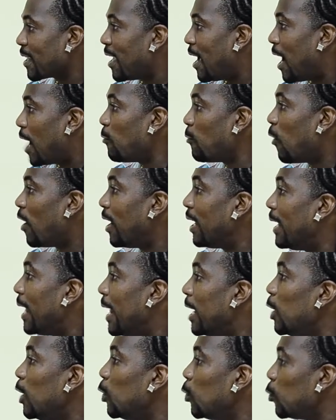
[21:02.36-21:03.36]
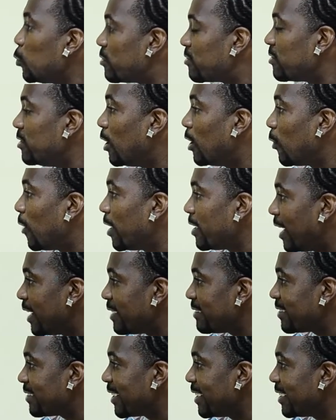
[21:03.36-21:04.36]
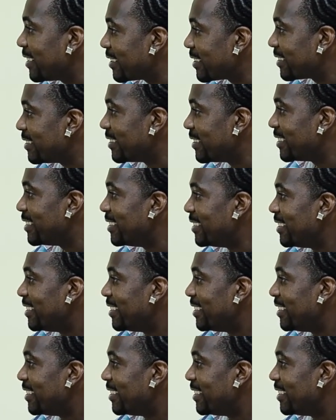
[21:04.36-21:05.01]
I want to let loose now. I tired of,